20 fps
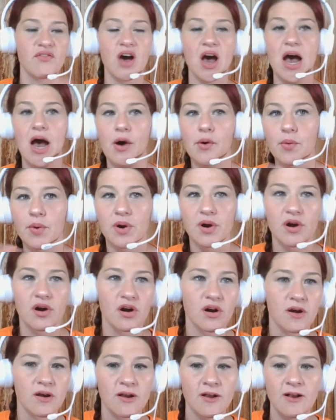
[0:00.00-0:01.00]
our
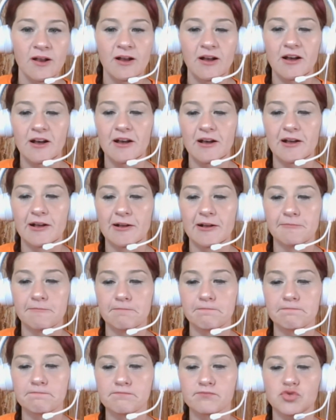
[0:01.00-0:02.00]

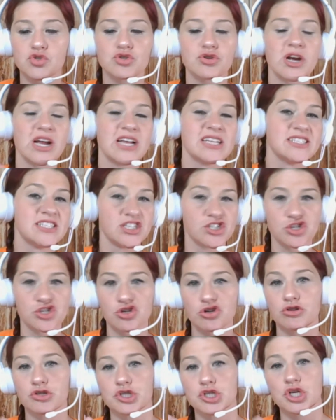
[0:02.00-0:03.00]

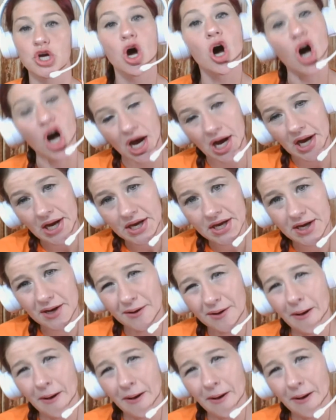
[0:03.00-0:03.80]
transitional talk.